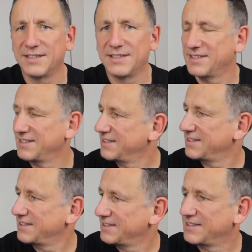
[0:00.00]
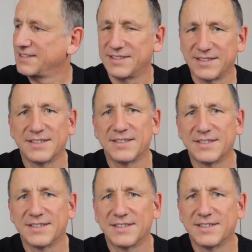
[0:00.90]

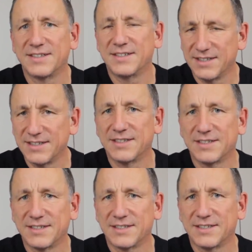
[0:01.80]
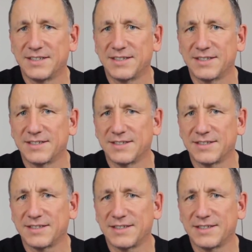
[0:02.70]
(not speaking)